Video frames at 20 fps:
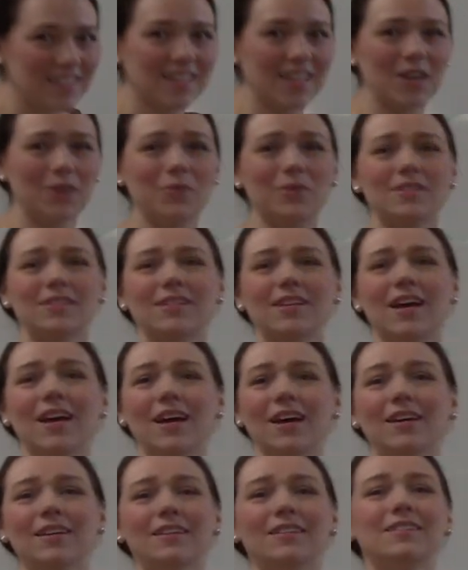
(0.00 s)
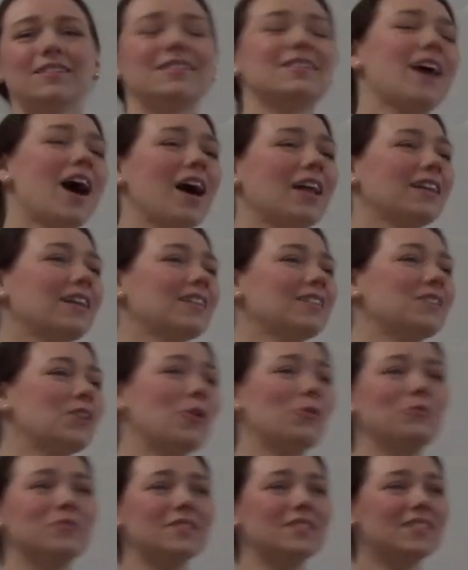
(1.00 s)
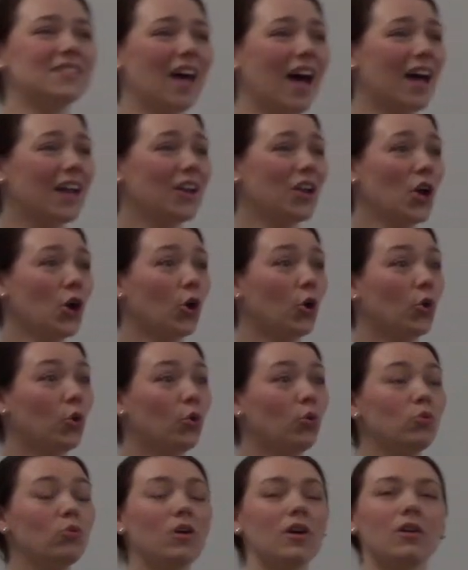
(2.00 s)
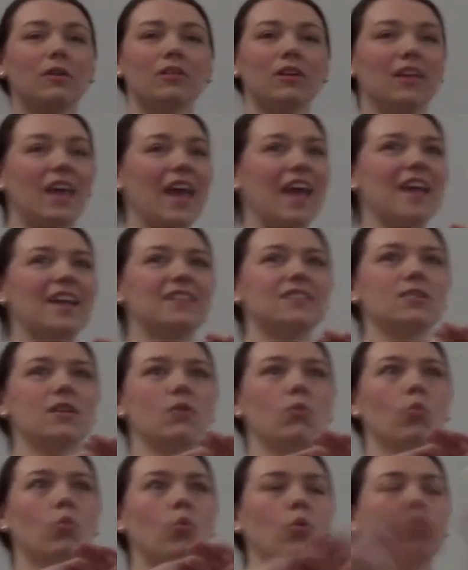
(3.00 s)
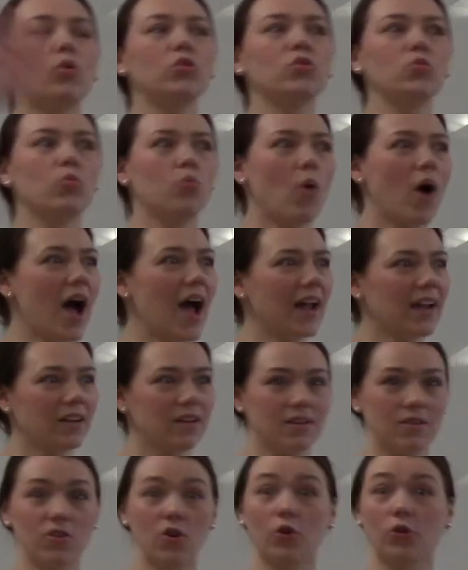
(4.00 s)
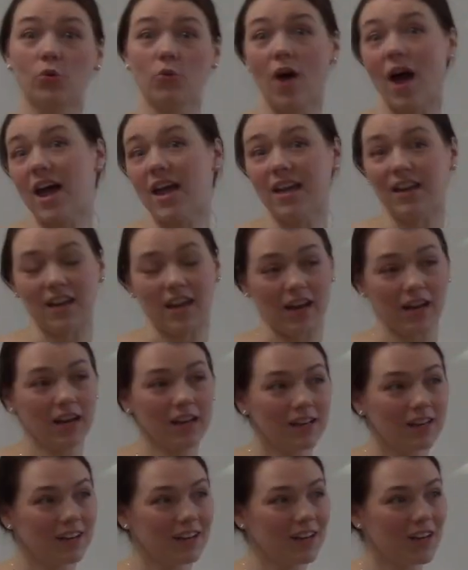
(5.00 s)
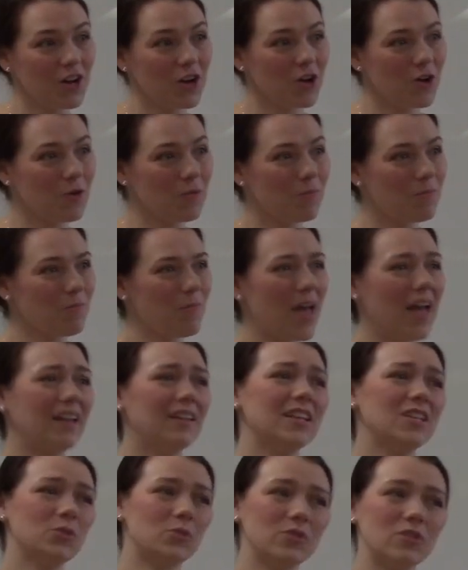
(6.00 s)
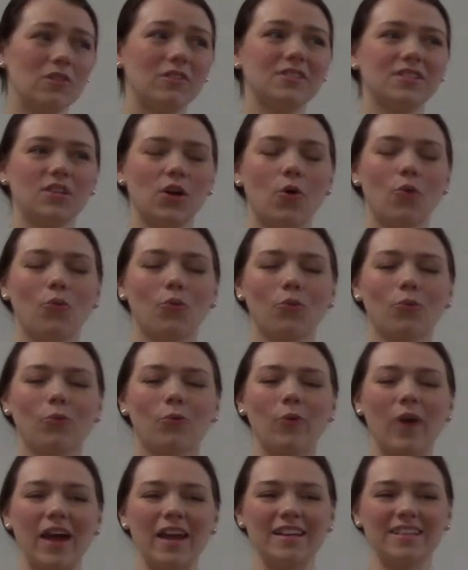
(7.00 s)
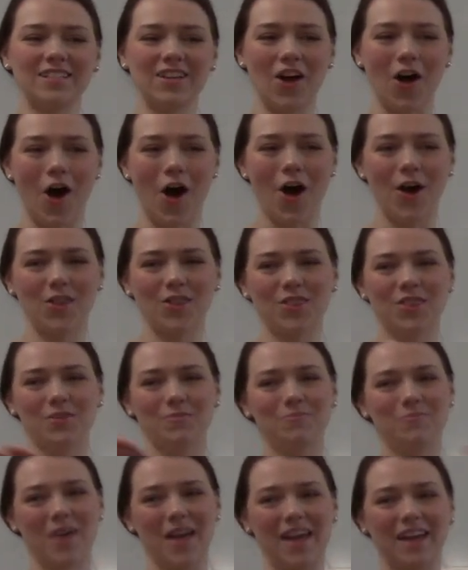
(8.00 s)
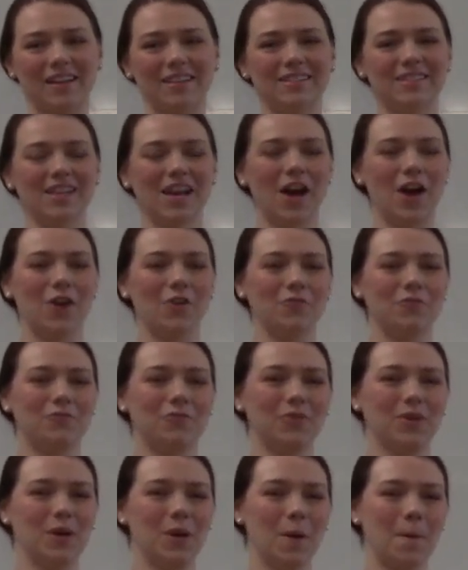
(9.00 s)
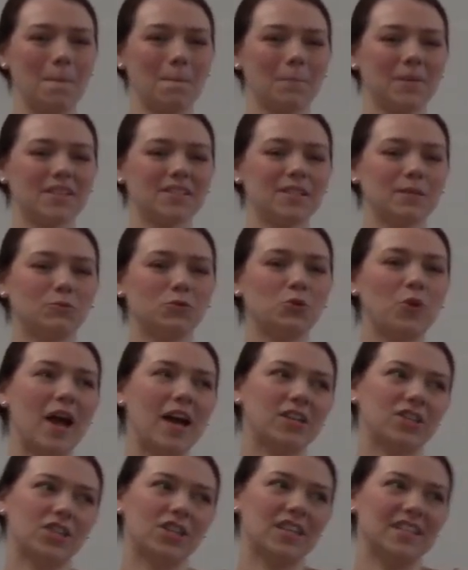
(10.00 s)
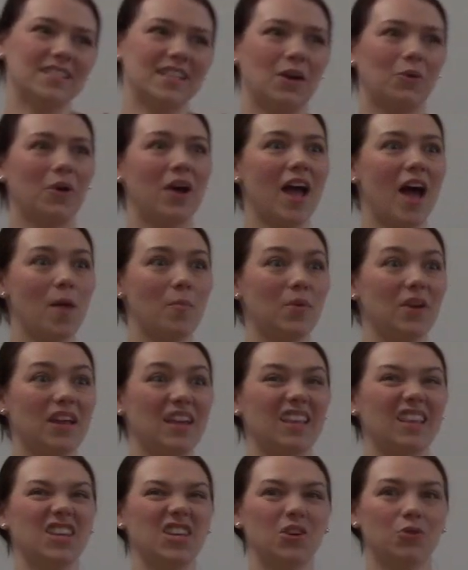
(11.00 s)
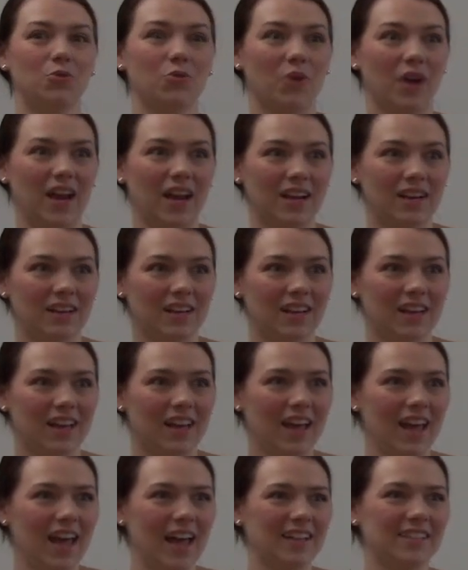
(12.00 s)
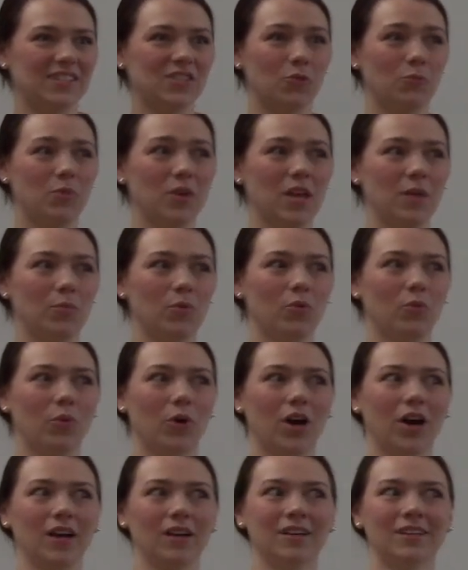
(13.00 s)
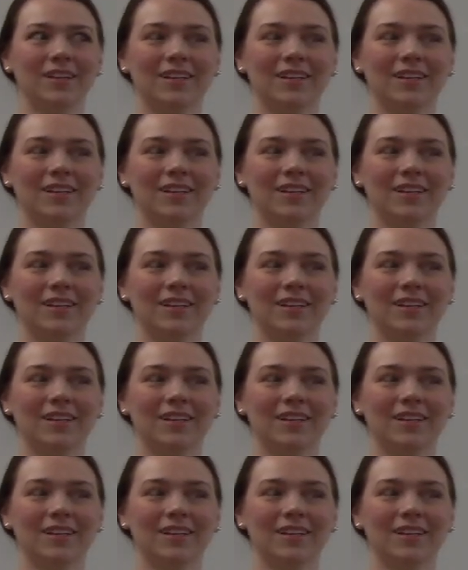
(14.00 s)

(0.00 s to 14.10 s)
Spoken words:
he was Scotland's own son who gained worldwide notoriety. And this was also right on the banks of some tragedies that were happening in the Ukraine. And so people were